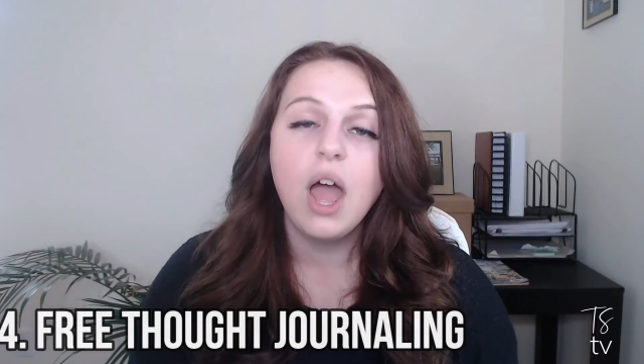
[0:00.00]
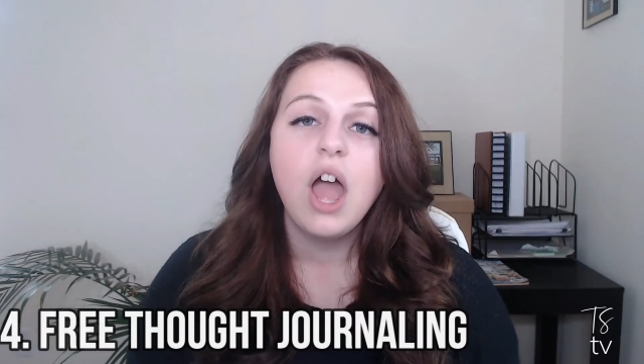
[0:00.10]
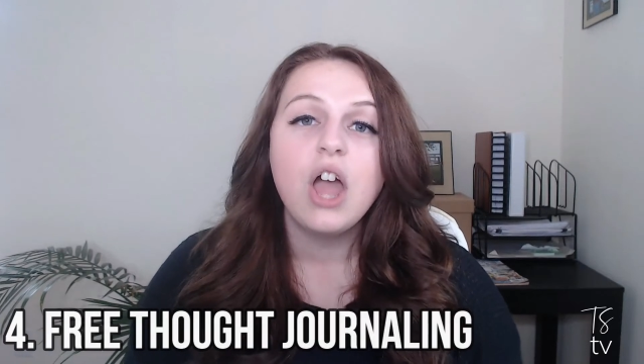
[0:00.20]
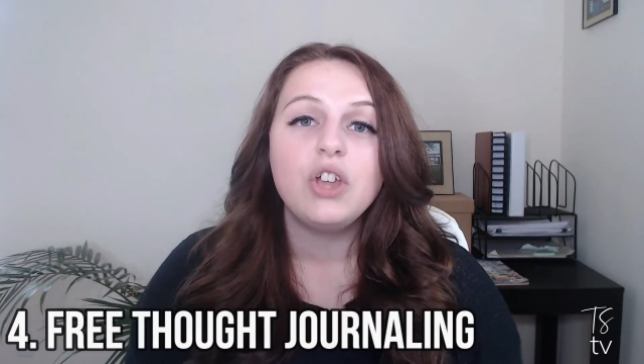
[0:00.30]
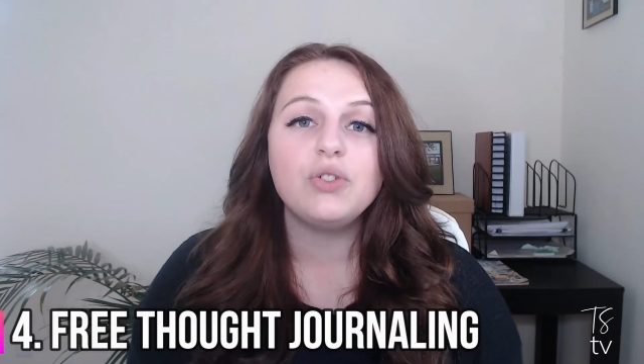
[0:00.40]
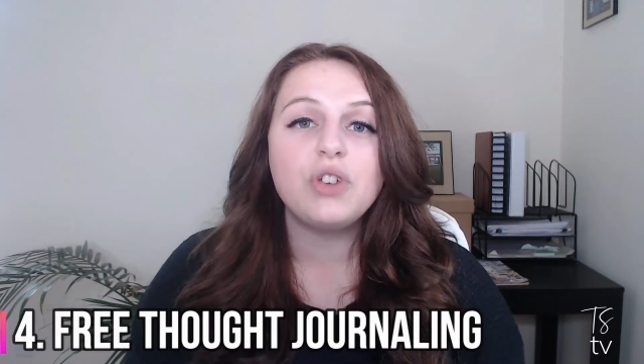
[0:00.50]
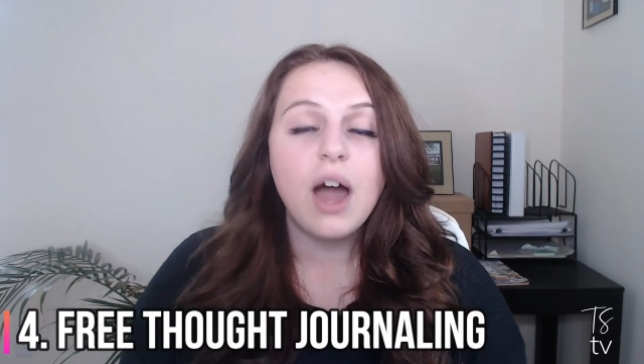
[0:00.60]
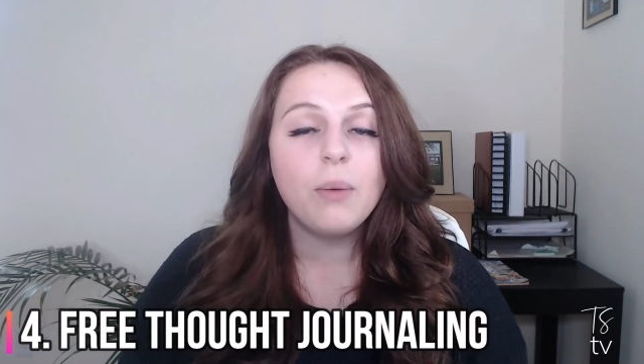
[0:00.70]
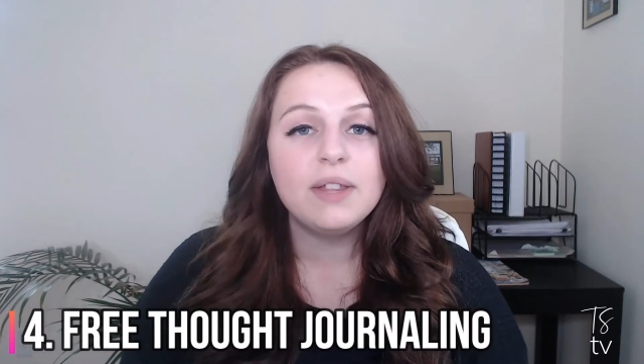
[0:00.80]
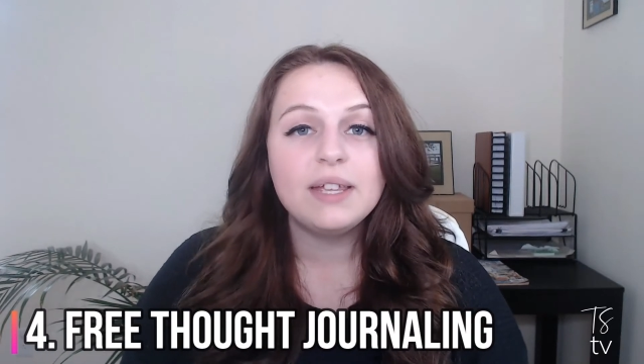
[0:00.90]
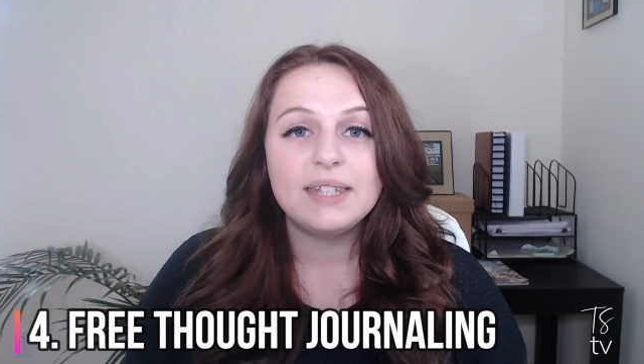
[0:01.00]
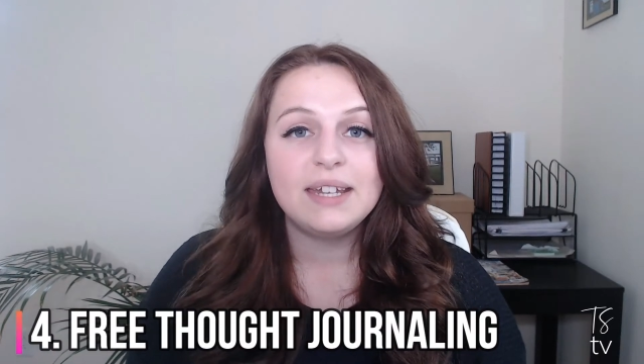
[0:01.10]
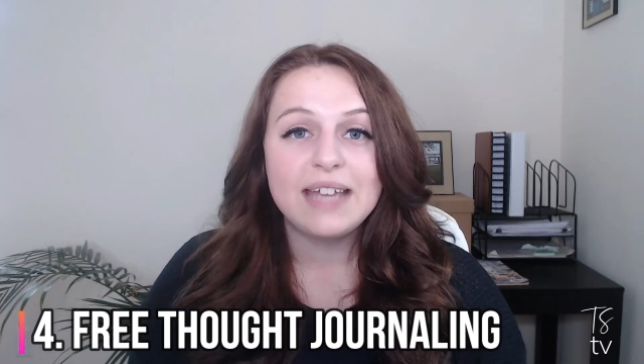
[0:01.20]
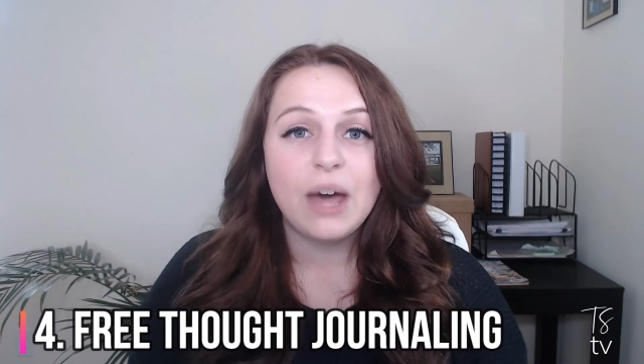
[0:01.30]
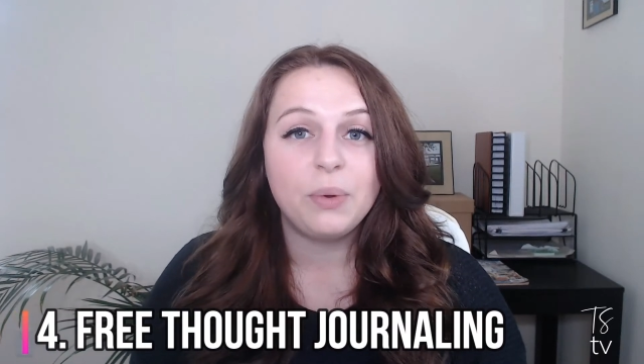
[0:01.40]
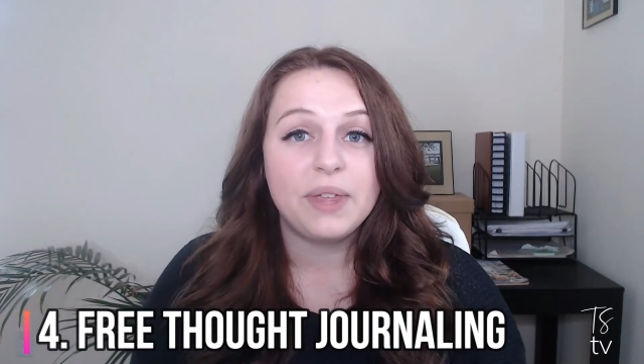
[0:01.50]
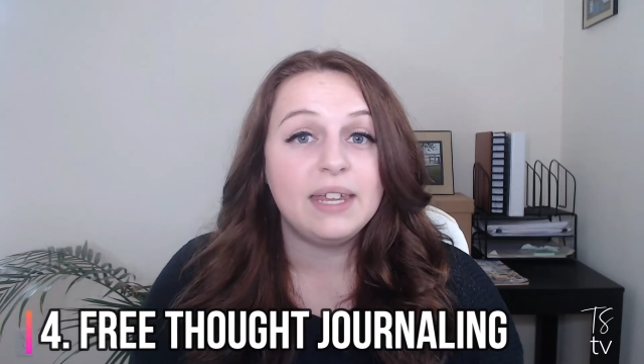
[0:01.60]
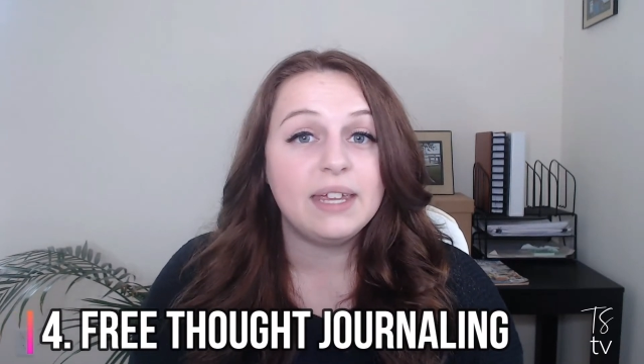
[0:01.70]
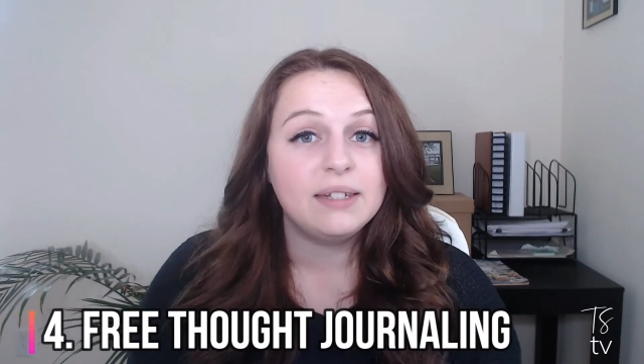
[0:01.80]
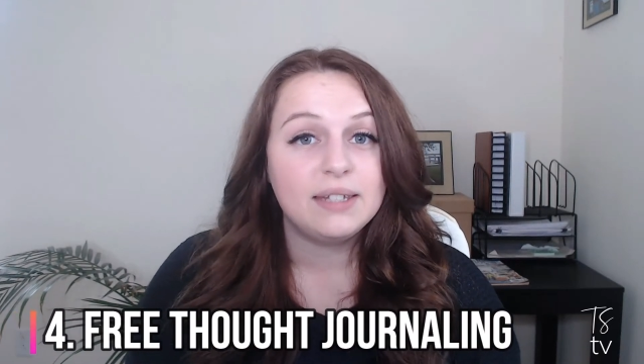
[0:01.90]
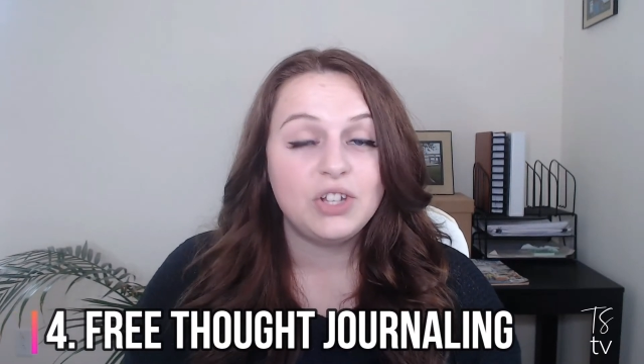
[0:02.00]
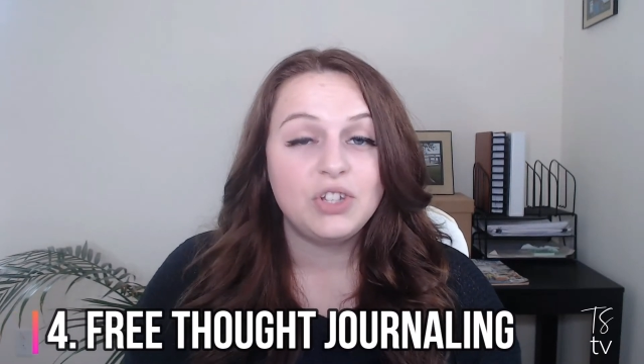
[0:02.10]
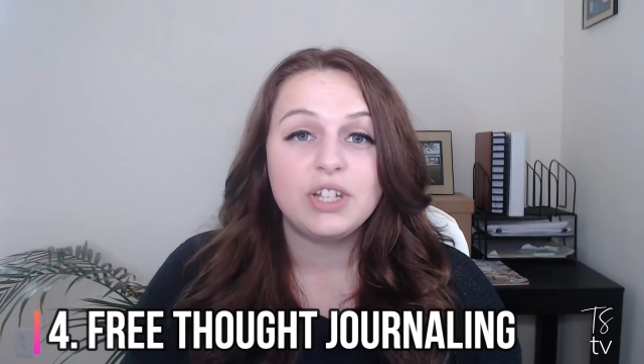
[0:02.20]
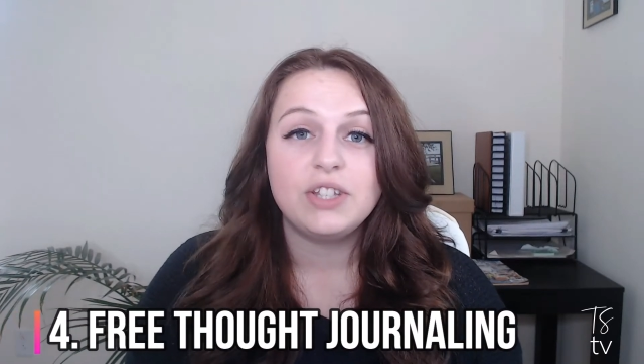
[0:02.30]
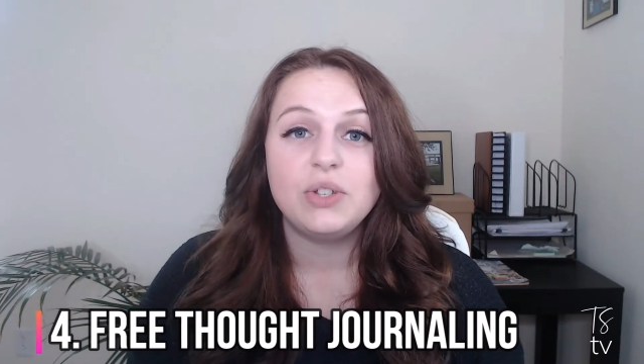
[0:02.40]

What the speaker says: you're not really sitting down with any intentions.